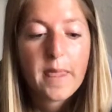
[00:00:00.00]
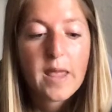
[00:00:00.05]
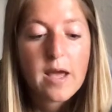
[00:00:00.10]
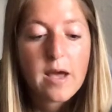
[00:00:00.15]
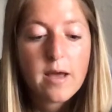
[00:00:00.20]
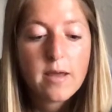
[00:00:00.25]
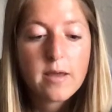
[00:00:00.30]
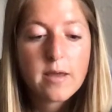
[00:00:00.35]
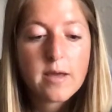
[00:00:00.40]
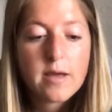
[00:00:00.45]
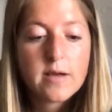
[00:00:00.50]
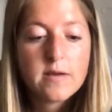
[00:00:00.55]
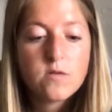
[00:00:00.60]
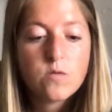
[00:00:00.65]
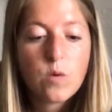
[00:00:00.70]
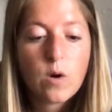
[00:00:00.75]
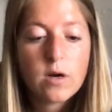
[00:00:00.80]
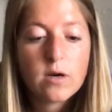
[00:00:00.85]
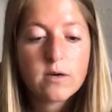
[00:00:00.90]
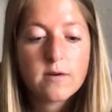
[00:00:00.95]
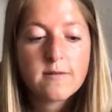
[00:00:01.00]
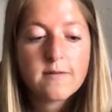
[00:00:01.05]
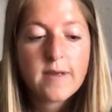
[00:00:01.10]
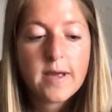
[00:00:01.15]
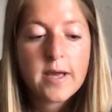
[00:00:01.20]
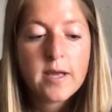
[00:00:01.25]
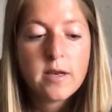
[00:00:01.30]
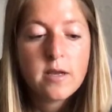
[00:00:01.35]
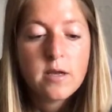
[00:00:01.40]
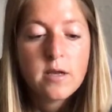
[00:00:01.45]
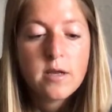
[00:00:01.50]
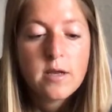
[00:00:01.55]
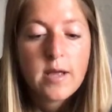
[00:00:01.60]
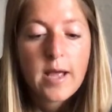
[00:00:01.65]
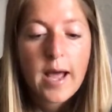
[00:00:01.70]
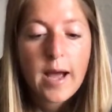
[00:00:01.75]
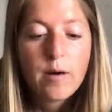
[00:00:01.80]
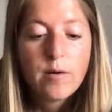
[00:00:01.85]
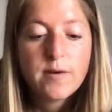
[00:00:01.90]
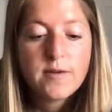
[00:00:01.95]
Hi, kids, Walker said.
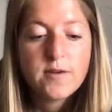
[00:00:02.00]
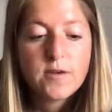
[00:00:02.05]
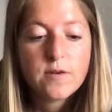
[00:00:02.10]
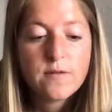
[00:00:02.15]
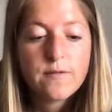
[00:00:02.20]
How was your